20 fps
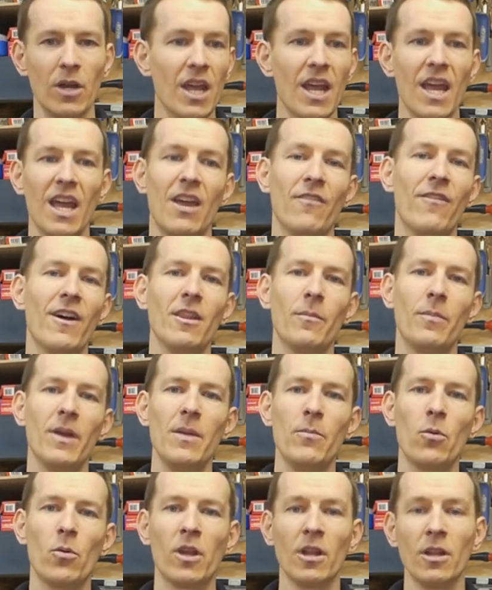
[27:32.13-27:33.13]
And if other
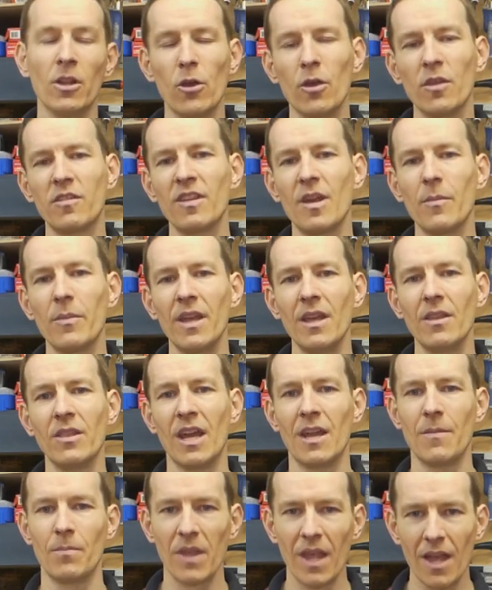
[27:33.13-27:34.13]
people can learn something,
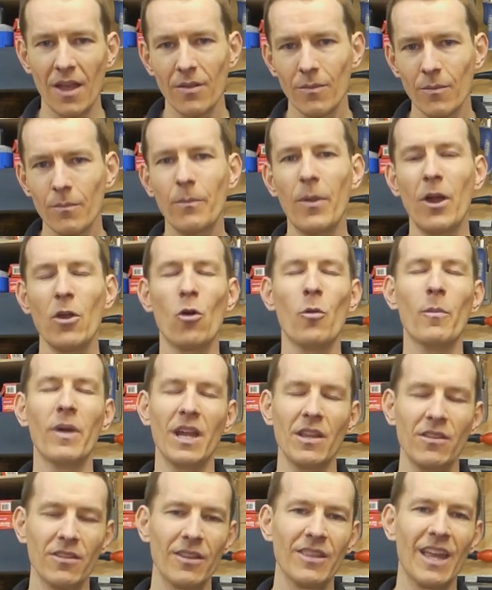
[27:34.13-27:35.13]
then by all
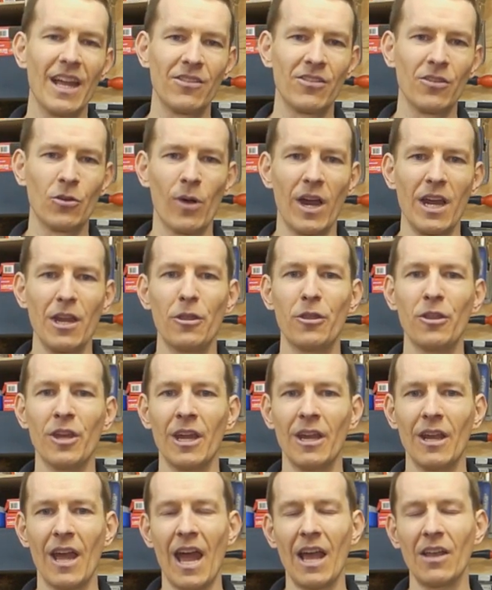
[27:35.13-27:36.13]
means, that's a great
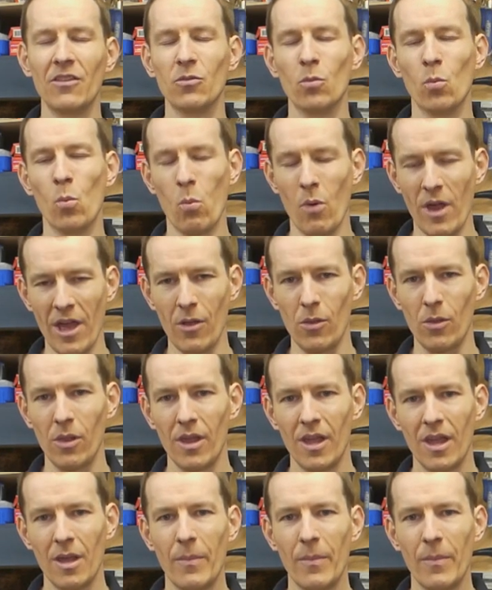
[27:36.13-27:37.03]
thing as well.